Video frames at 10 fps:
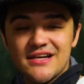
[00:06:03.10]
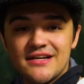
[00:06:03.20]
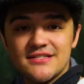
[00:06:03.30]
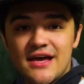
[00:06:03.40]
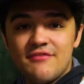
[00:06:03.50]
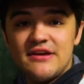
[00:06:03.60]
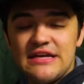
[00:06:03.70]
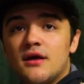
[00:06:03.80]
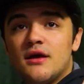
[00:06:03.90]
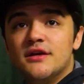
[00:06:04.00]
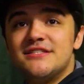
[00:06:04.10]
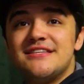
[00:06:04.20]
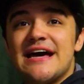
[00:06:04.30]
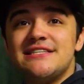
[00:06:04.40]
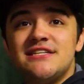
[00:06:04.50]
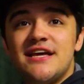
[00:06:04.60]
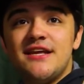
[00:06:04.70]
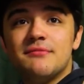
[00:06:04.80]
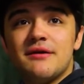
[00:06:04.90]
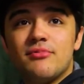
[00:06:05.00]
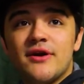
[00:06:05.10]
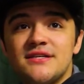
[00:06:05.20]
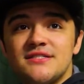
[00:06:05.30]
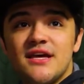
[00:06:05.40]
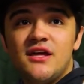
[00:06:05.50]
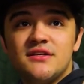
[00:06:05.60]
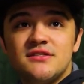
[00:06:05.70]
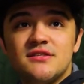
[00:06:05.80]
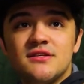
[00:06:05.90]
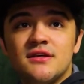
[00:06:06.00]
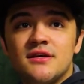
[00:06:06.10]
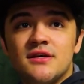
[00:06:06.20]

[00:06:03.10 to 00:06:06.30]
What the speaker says: sinus cavity, assassinating my brain cells.